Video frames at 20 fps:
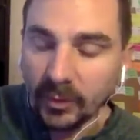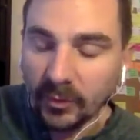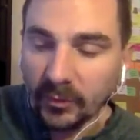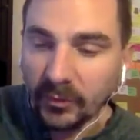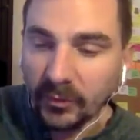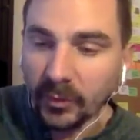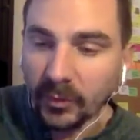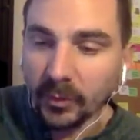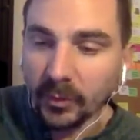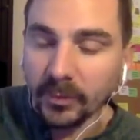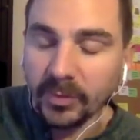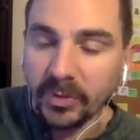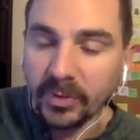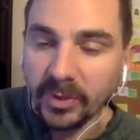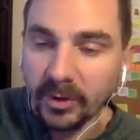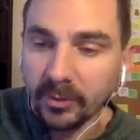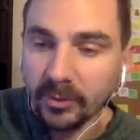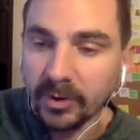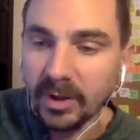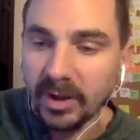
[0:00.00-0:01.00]
Film
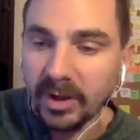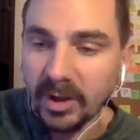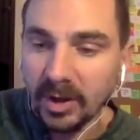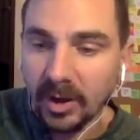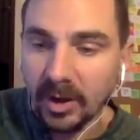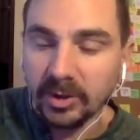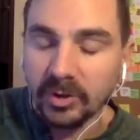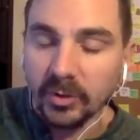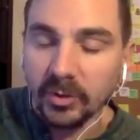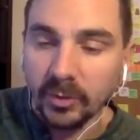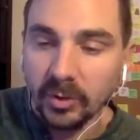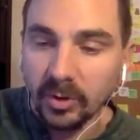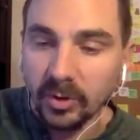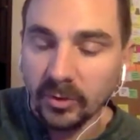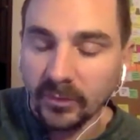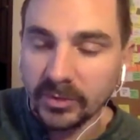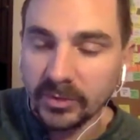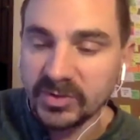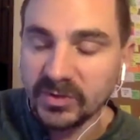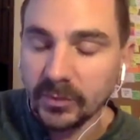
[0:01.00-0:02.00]
theory,
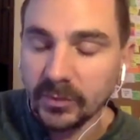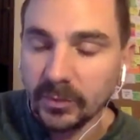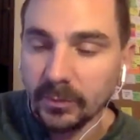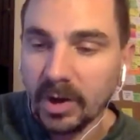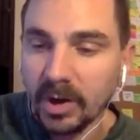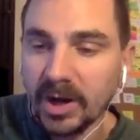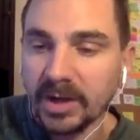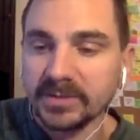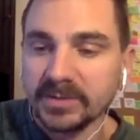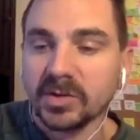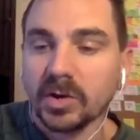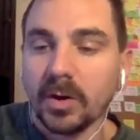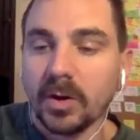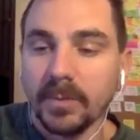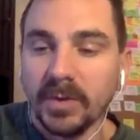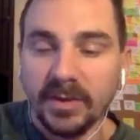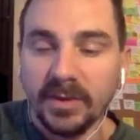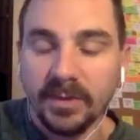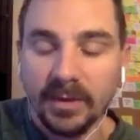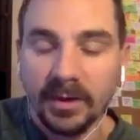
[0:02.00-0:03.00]
University of Vermont taught
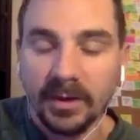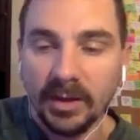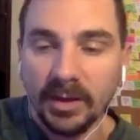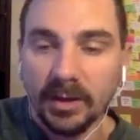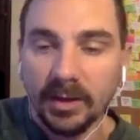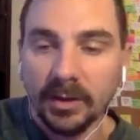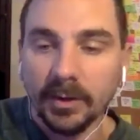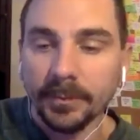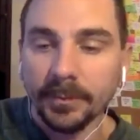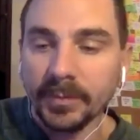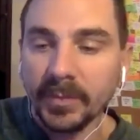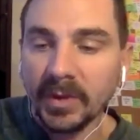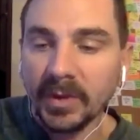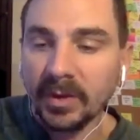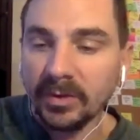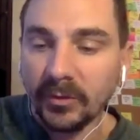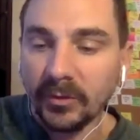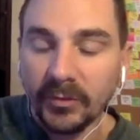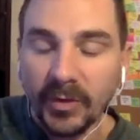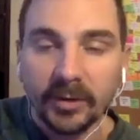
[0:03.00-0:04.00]
me the
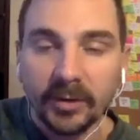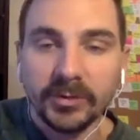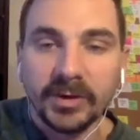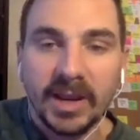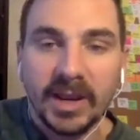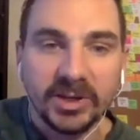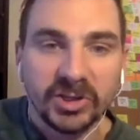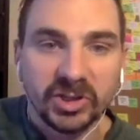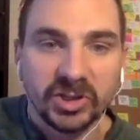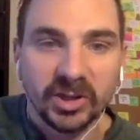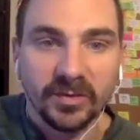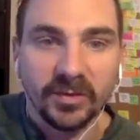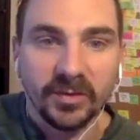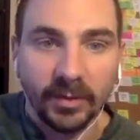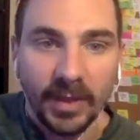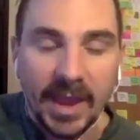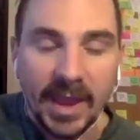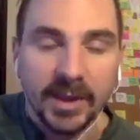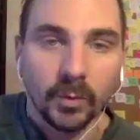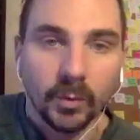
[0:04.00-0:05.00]
foundation, the
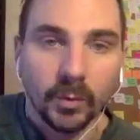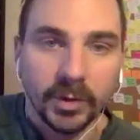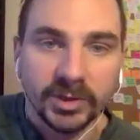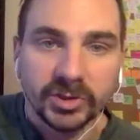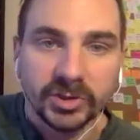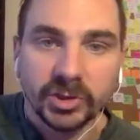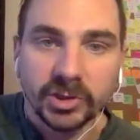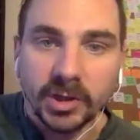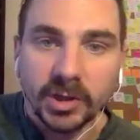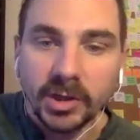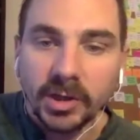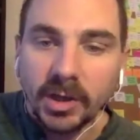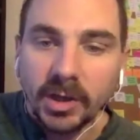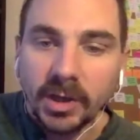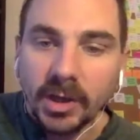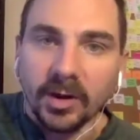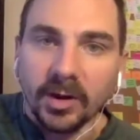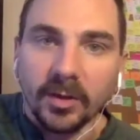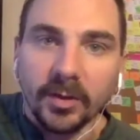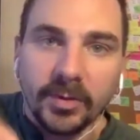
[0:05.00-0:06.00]
language.
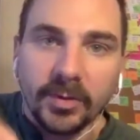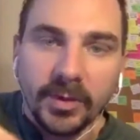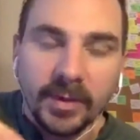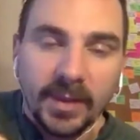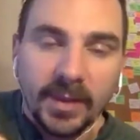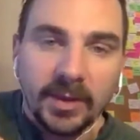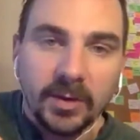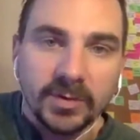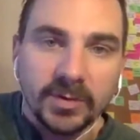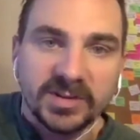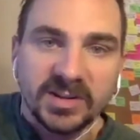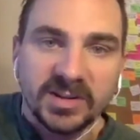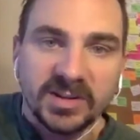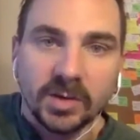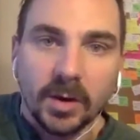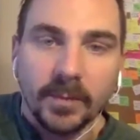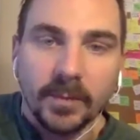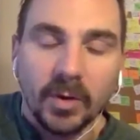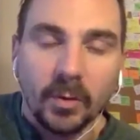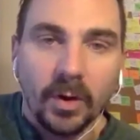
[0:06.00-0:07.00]
Another thing that USC
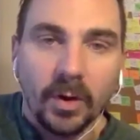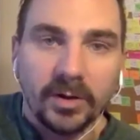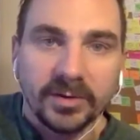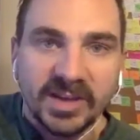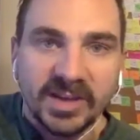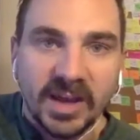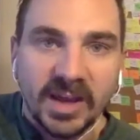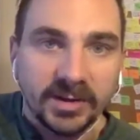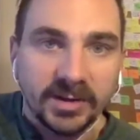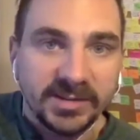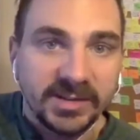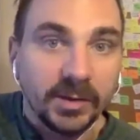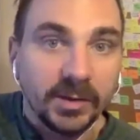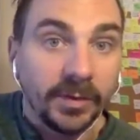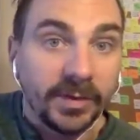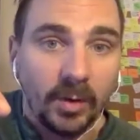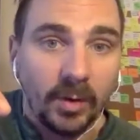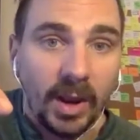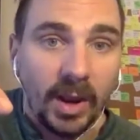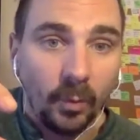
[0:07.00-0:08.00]
taught me well is how to deal
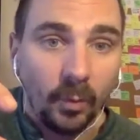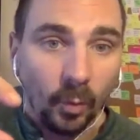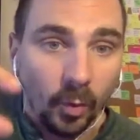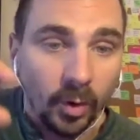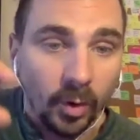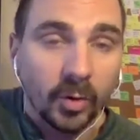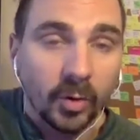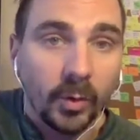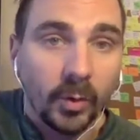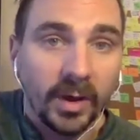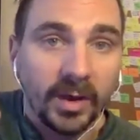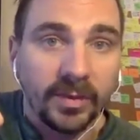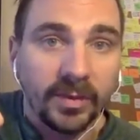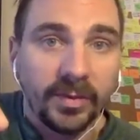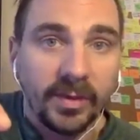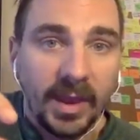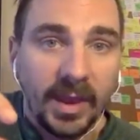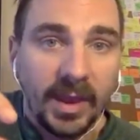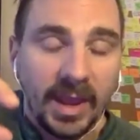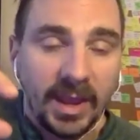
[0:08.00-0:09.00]
with and work with
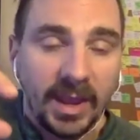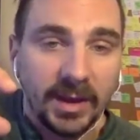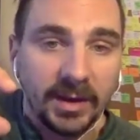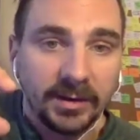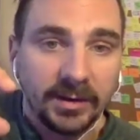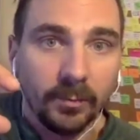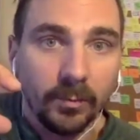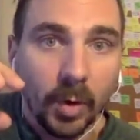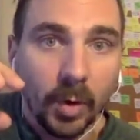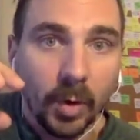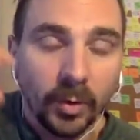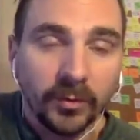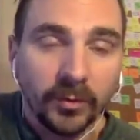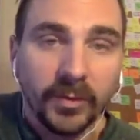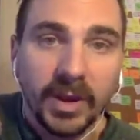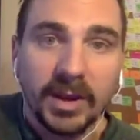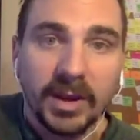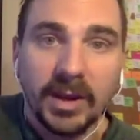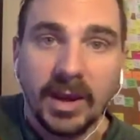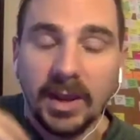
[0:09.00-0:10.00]
and
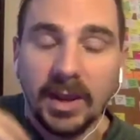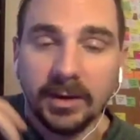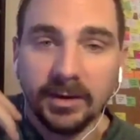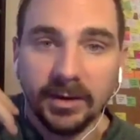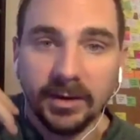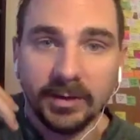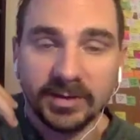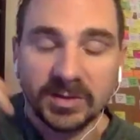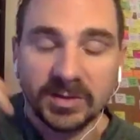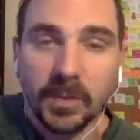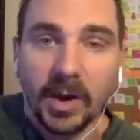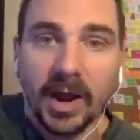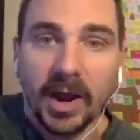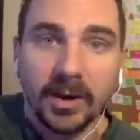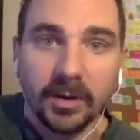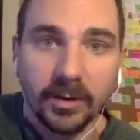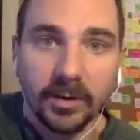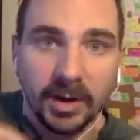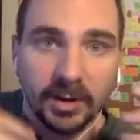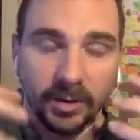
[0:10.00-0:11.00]
motivate and
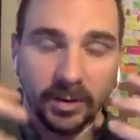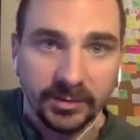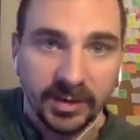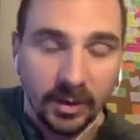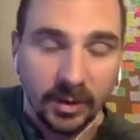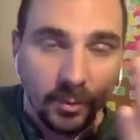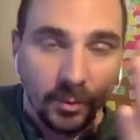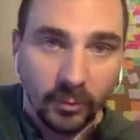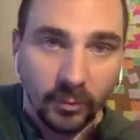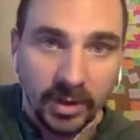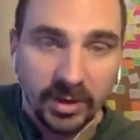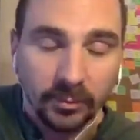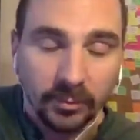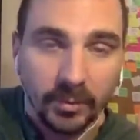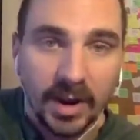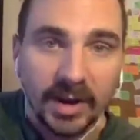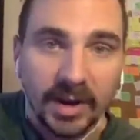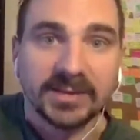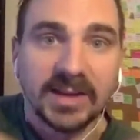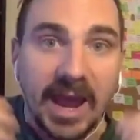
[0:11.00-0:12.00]
inspire and
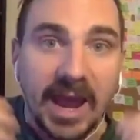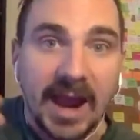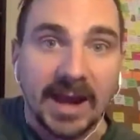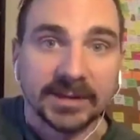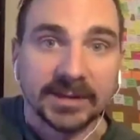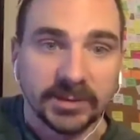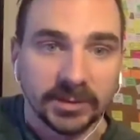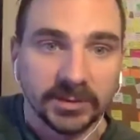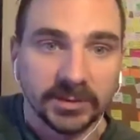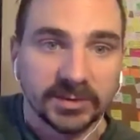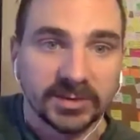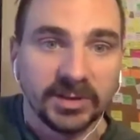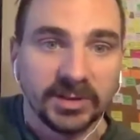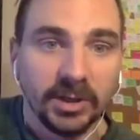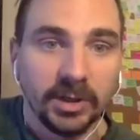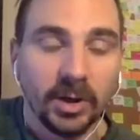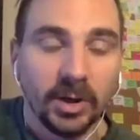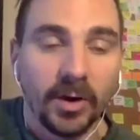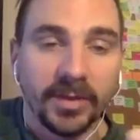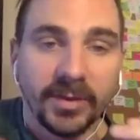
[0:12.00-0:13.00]
redirect actors.
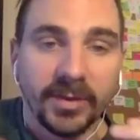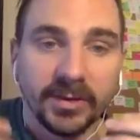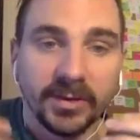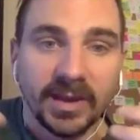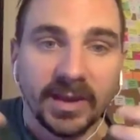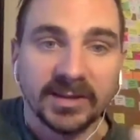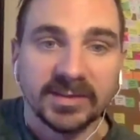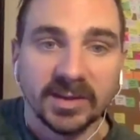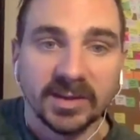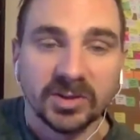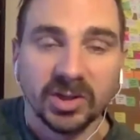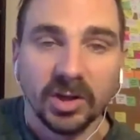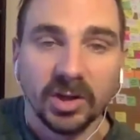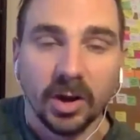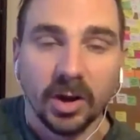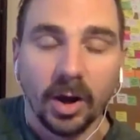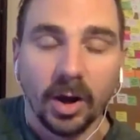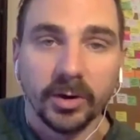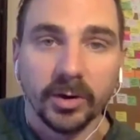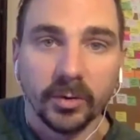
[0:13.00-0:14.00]
You know, I think that's such an
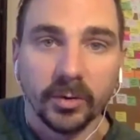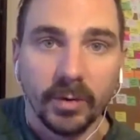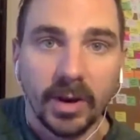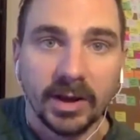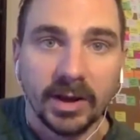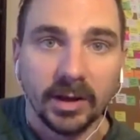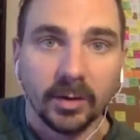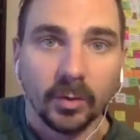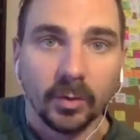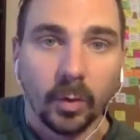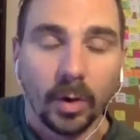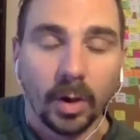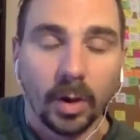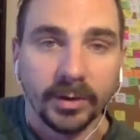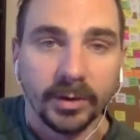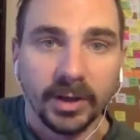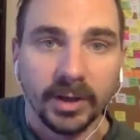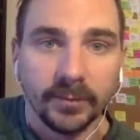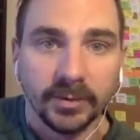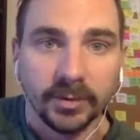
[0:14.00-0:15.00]
underrated
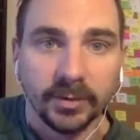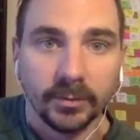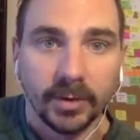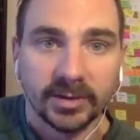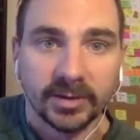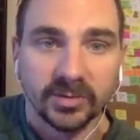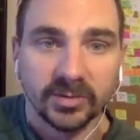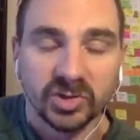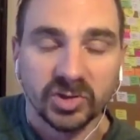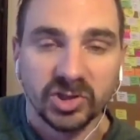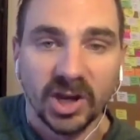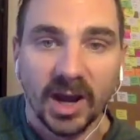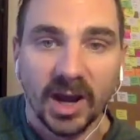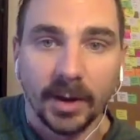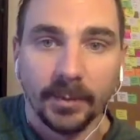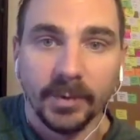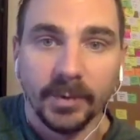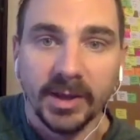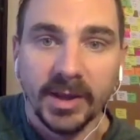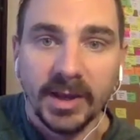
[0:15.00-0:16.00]
quality of a director's
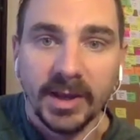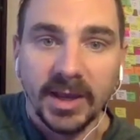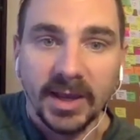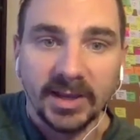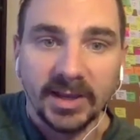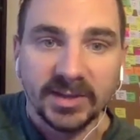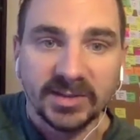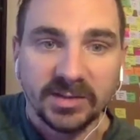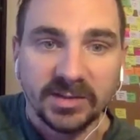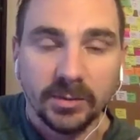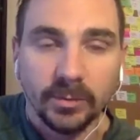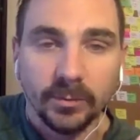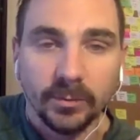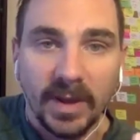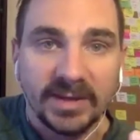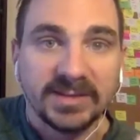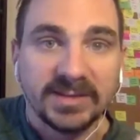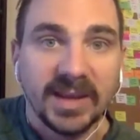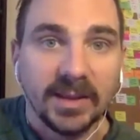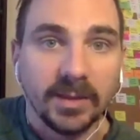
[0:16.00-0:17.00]
job, is to
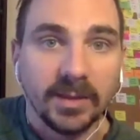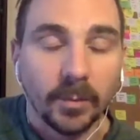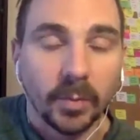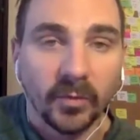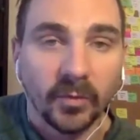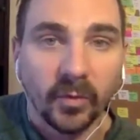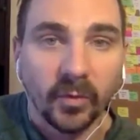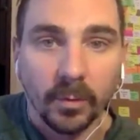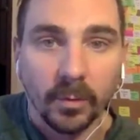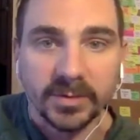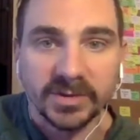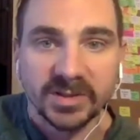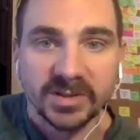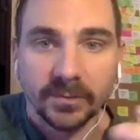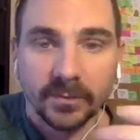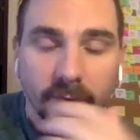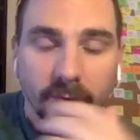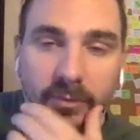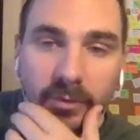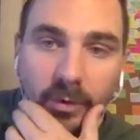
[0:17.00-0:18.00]
maintain the performance
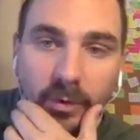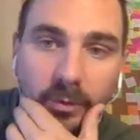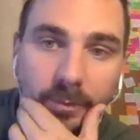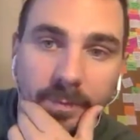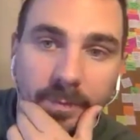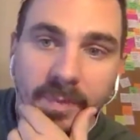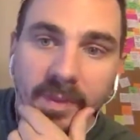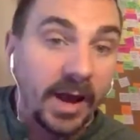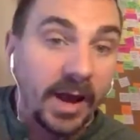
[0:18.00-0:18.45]
of a film.